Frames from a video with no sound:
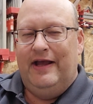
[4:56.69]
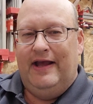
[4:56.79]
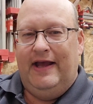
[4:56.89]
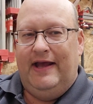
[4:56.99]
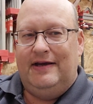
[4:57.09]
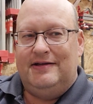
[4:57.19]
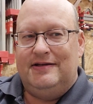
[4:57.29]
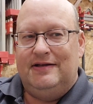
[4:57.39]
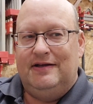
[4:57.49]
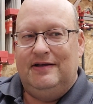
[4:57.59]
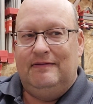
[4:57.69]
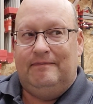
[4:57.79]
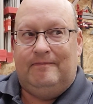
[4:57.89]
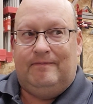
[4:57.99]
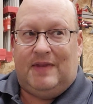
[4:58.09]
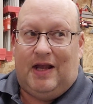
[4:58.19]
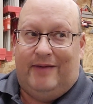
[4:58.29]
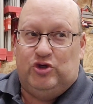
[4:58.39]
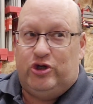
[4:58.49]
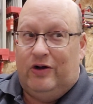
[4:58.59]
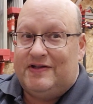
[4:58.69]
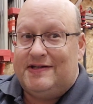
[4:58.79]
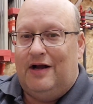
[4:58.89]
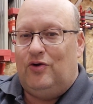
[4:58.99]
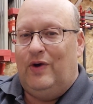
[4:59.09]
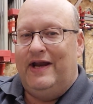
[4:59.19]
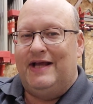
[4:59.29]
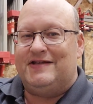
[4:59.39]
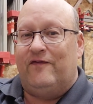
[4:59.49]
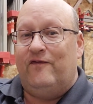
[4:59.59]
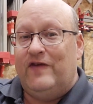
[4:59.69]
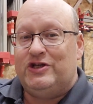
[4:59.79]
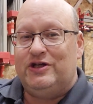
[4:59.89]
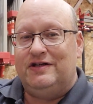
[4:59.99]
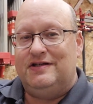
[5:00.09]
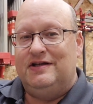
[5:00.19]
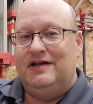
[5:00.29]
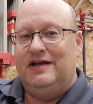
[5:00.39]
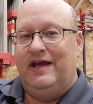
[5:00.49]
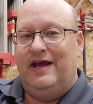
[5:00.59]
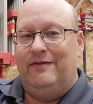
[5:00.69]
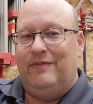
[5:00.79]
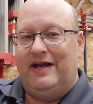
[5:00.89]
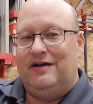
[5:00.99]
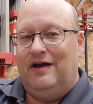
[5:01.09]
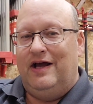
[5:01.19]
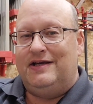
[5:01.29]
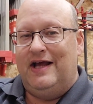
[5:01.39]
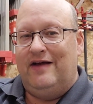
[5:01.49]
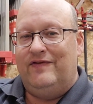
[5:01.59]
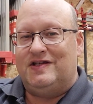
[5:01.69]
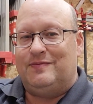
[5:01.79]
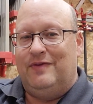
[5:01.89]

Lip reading: And I'm sure it's not quite as efficient and might not have as